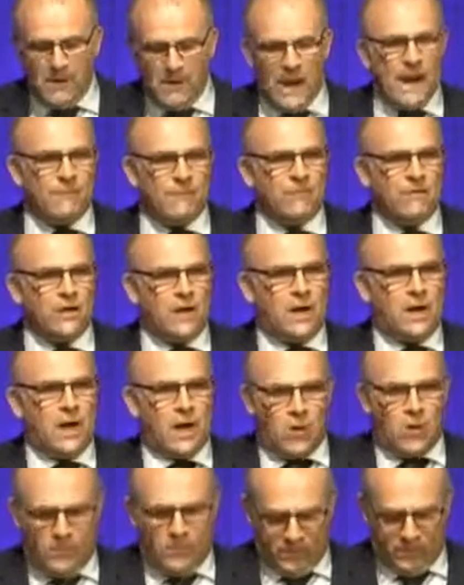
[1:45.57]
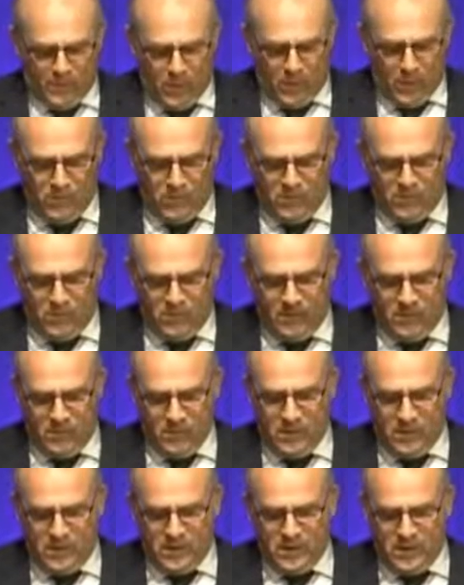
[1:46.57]
perhaps the globe's oldest
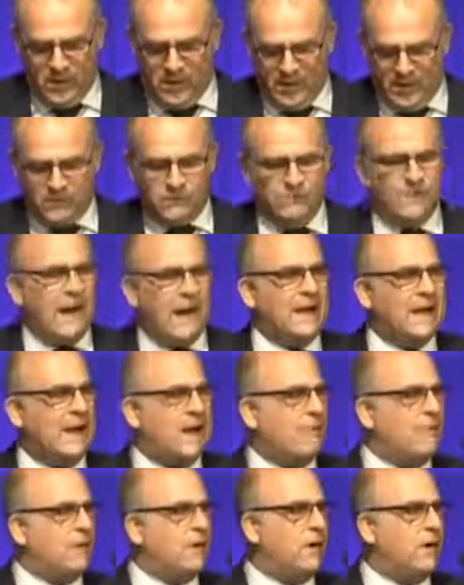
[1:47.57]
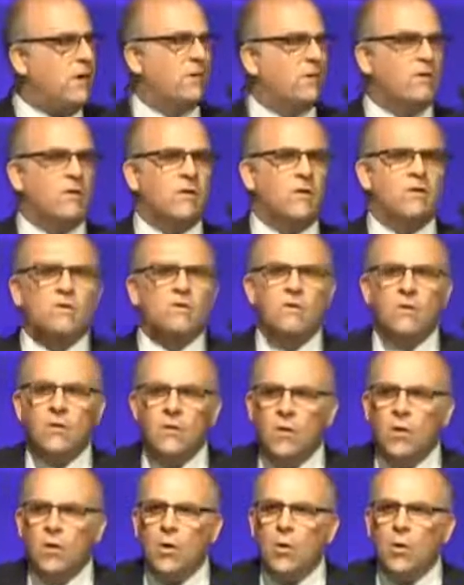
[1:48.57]
network, spanning every continent,
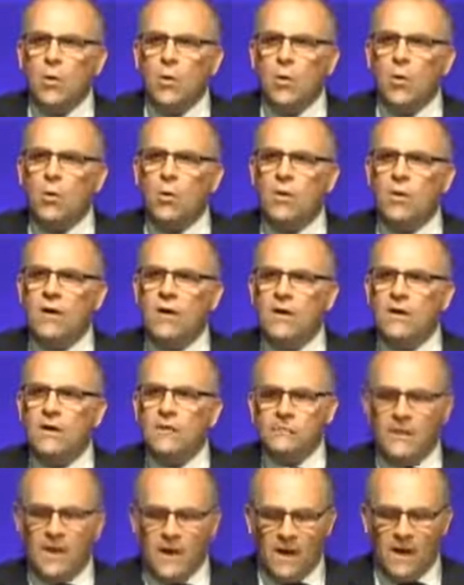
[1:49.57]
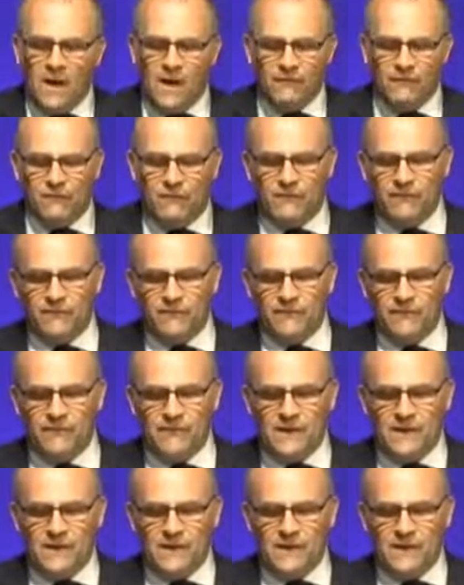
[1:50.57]
all of my life.